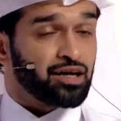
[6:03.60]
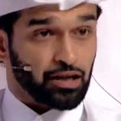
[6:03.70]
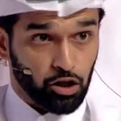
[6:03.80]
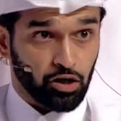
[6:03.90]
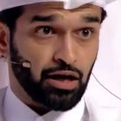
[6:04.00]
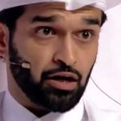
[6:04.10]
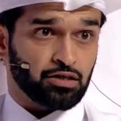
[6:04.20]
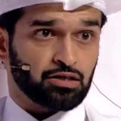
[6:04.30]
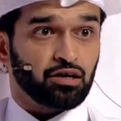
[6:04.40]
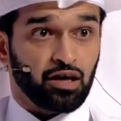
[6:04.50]
can look at
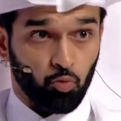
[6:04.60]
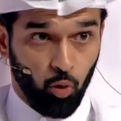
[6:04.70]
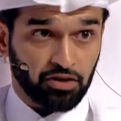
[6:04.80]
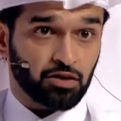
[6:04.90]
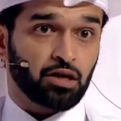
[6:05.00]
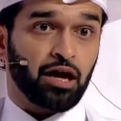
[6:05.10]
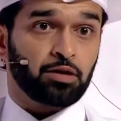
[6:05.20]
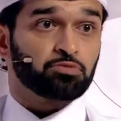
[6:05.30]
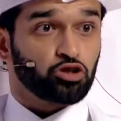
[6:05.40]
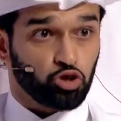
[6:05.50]
us, can watch the
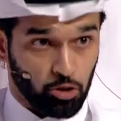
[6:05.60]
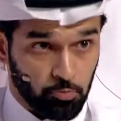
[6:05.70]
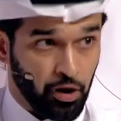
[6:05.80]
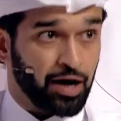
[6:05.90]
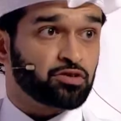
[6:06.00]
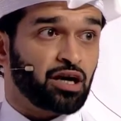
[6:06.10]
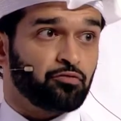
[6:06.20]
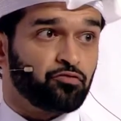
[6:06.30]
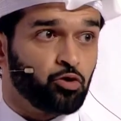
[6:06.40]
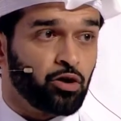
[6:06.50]
games during primetime
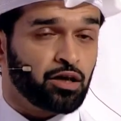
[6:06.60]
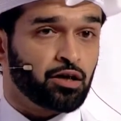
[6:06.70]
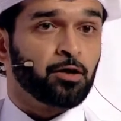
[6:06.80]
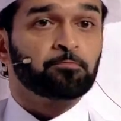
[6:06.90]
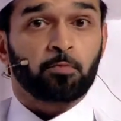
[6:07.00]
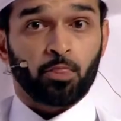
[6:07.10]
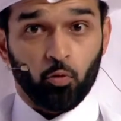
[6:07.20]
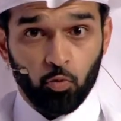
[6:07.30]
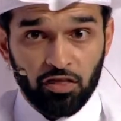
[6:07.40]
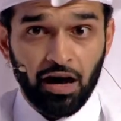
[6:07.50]
viewing
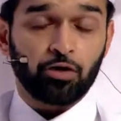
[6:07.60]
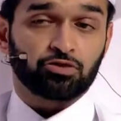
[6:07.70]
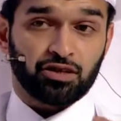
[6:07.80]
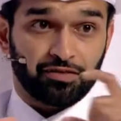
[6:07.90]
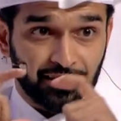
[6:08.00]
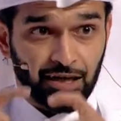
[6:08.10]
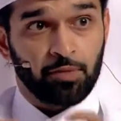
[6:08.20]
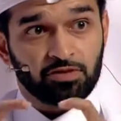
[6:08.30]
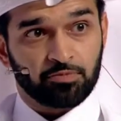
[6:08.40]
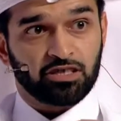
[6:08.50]
without the
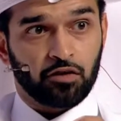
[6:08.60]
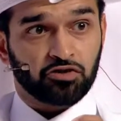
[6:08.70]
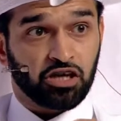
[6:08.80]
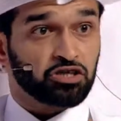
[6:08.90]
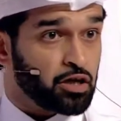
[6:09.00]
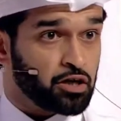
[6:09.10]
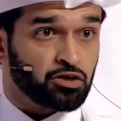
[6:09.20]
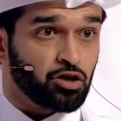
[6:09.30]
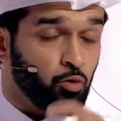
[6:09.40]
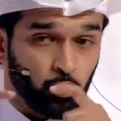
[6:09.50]
times themselves changing in Qatar.